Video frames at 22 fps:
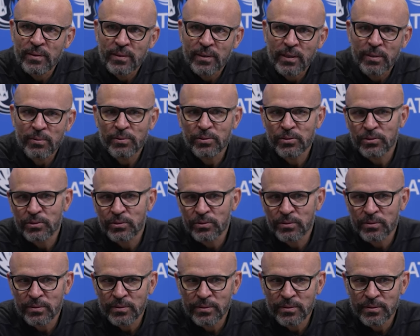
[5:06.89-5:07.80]
They were
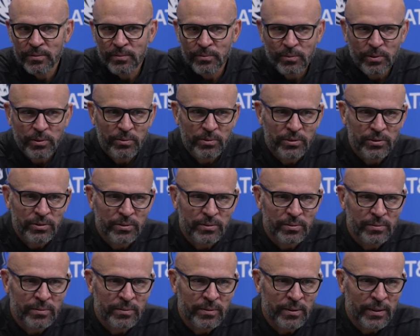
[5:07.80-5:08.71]
shooting, we were
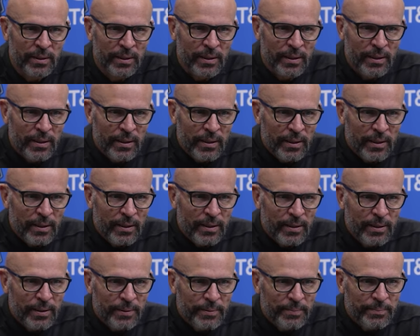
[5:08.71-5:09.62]
shooting.
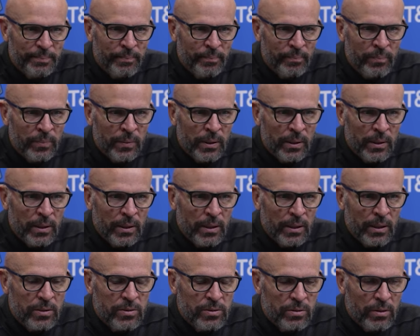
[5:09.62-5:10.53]

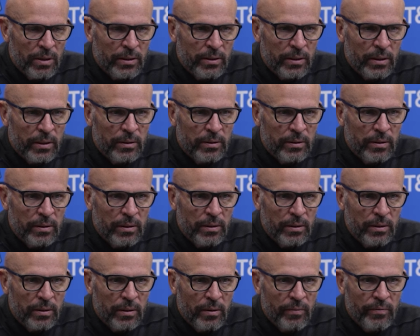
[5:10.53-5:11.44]
And so I thought
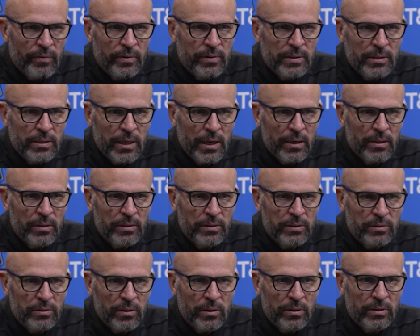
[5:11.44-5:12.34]
our physicality
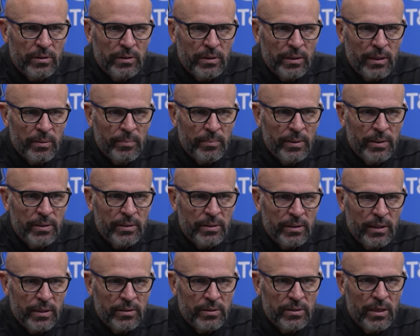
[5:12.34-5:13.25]
started to come in
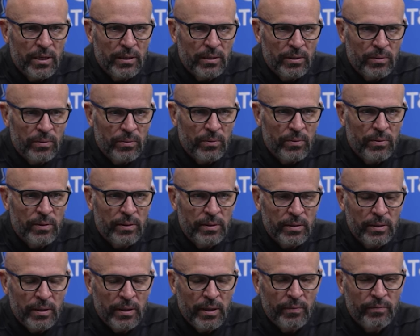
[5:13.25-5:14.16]
that second quarter.
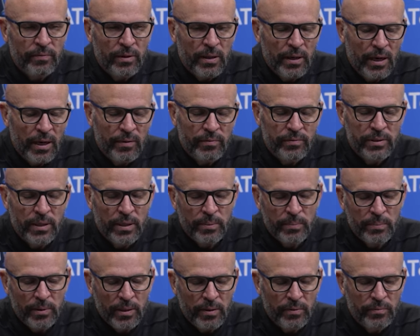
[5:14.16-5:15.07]
And then after
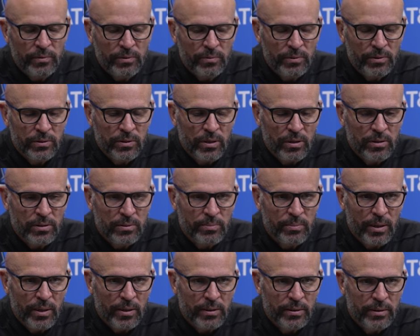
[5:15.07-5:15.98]
halftime, after we talked
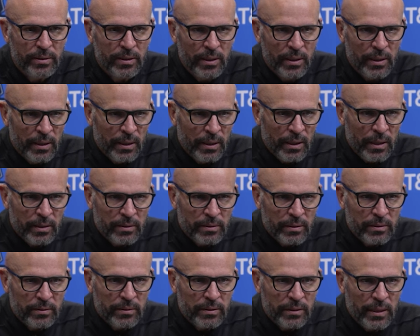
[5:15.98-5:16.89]
about it, I
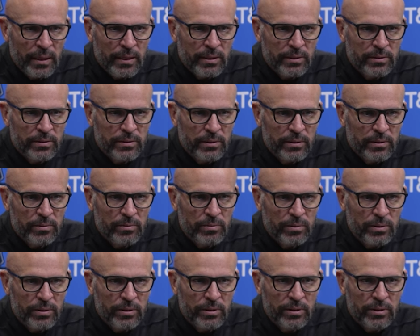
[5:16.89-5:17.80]
thought the guys did a
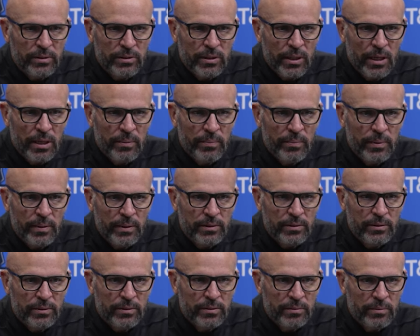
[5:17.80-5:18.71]
really good job. I
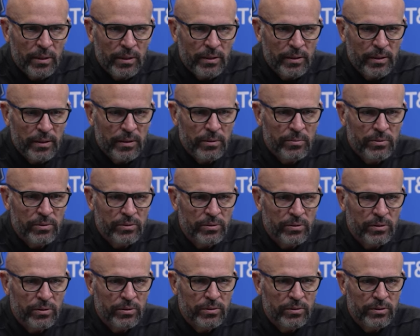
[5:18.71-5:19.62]
think it was
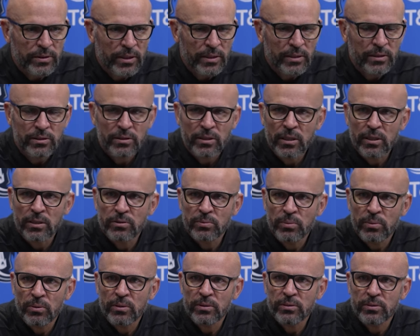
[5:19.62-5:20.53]
0 second chance
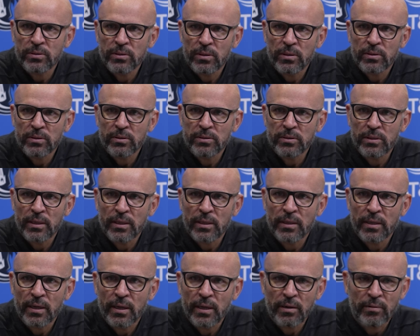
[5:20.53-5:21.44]
points there in the
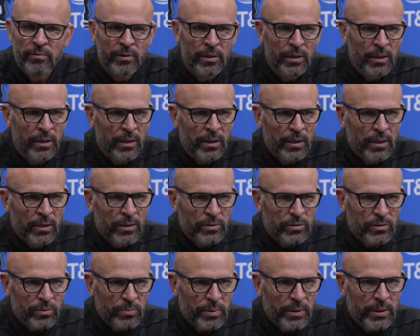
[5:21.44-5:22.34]
second half.
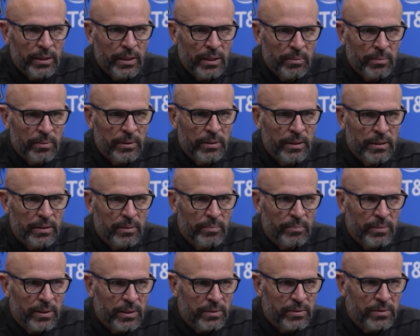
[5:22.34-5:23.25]
So being able to get the
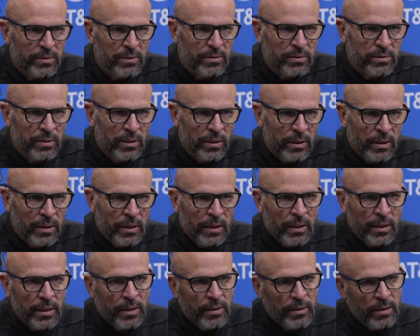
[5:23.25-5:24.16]
misses,
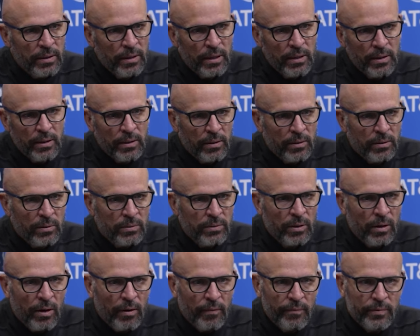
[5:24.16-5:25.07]
and then I thought on
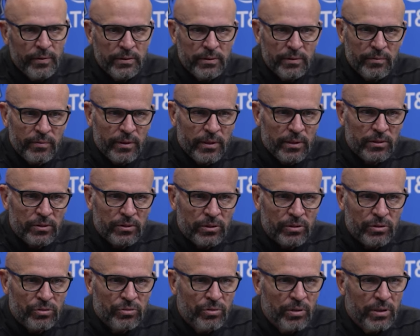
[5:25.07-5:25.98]
the offensive end,
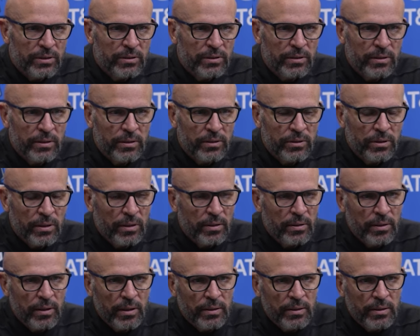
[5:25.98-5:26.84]
just trusting each other.